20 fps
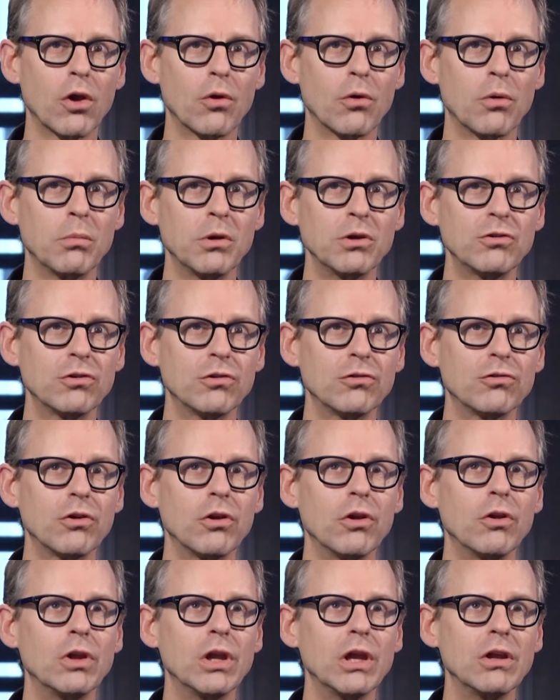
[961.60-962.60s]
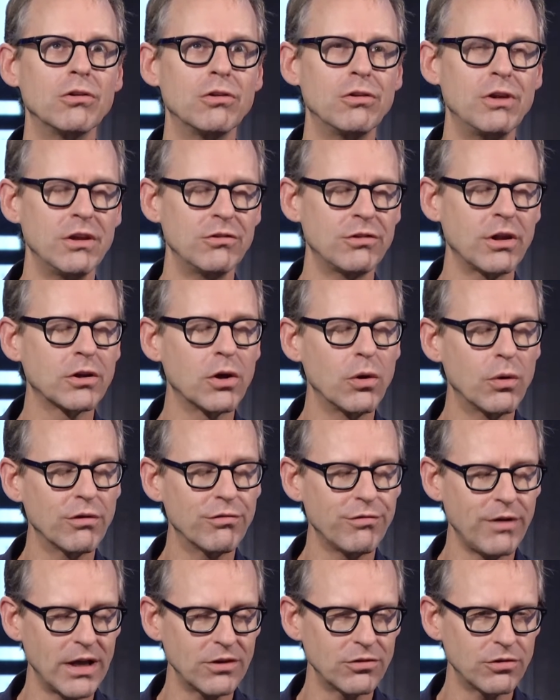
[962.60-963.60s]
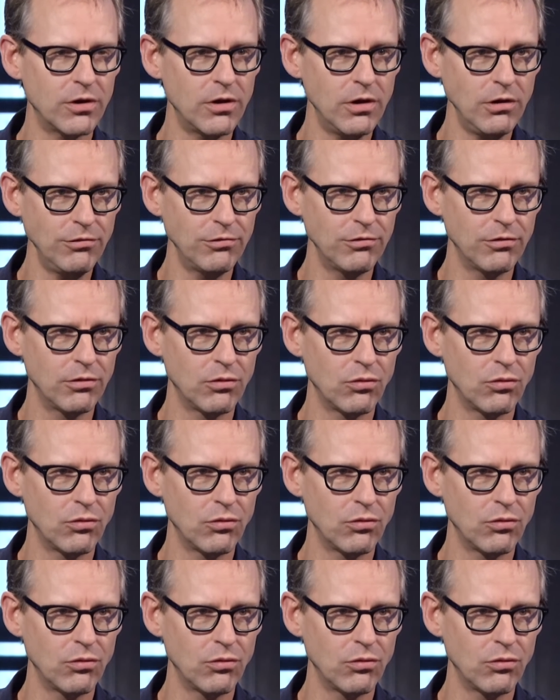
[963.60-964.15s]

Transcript: our emissions. Is that going fast enough?